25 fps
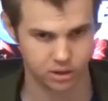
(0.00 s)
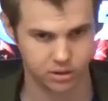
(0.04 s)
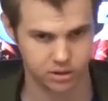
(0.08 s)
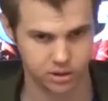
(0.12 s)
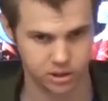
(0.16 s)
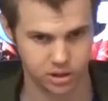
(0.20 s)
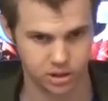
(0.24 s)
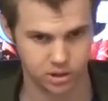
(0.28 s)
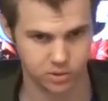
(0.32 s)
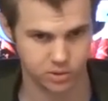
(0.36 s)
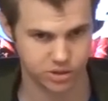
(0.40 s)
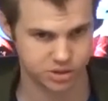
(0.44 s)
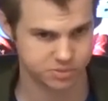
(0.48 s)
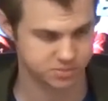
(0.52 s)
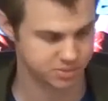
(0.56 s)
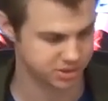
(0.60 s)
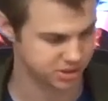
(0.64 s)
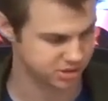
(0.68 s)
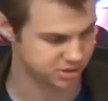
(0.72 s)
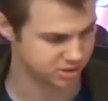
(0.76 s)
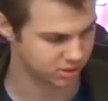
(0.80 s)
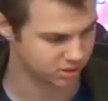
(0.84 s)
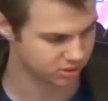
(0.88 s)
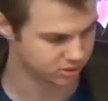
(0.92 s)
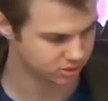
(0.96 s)
the
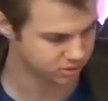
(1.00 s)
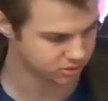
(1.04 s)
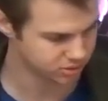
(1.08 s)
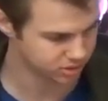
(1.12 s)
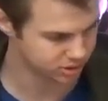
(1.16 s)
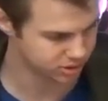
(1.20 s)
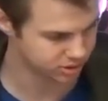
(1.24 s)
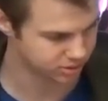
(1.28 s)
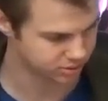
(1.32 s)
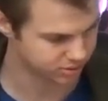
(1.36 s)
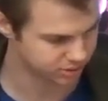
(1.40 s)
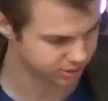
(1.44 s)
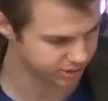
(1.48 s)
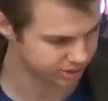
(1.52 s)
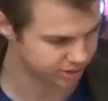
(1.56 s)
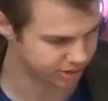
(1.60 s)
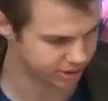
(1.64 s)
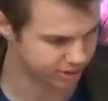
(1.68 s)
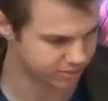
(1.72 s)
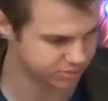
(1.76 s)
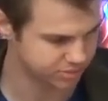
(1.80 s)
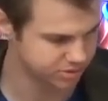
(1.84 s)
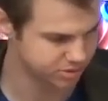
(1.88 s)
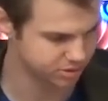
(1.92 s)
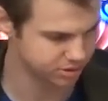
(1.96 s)
USB dongle that your audio
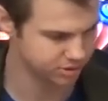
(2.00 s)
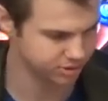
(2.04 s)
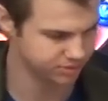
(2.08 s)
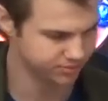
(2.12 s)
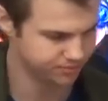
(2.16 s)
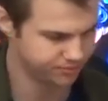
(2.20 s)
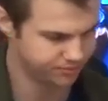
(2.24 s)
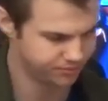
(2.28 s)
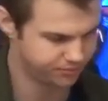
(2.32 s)
comes through.